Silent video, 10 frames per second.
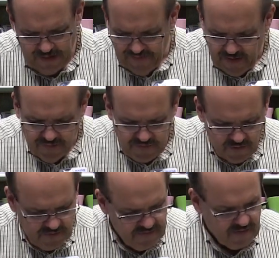And there's a
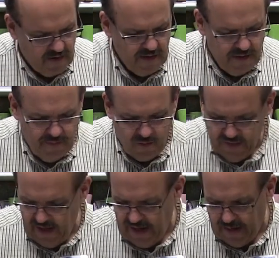good start on a
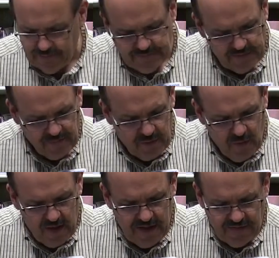bouquet. If we
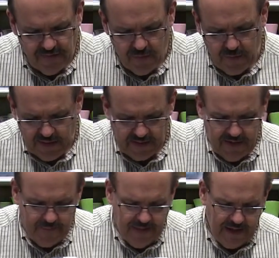wanted to, we could
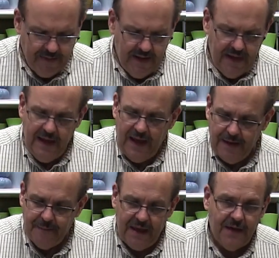come in
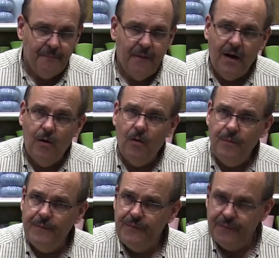and make a
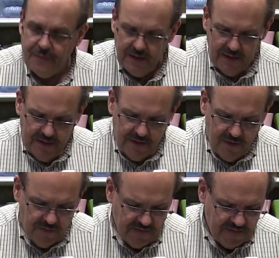bow,
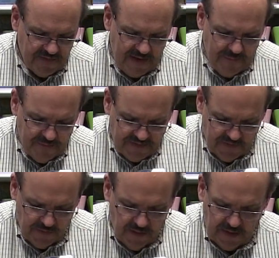use this same
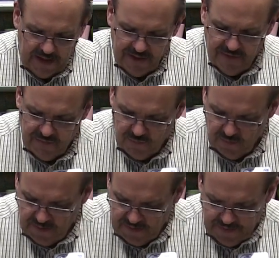material and
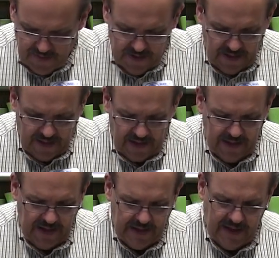do
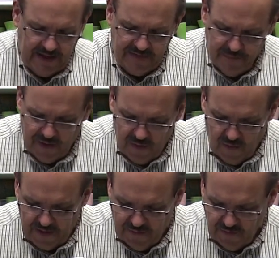a nice
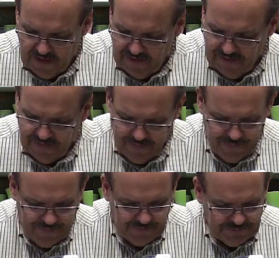bow underneath it
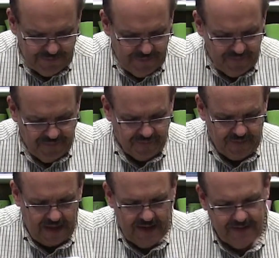
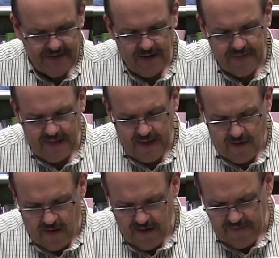and tuck
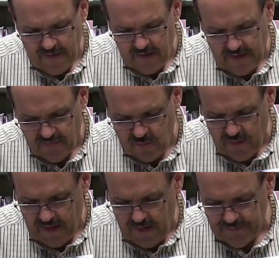that on there as
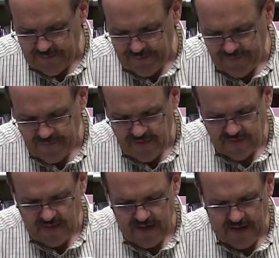well.
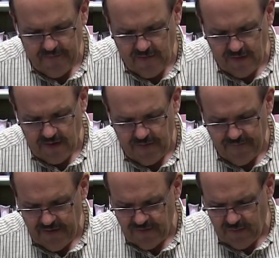Just kind of give you a little
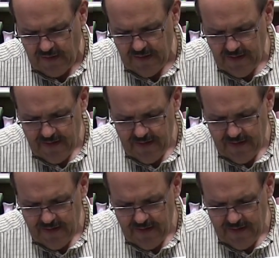visual.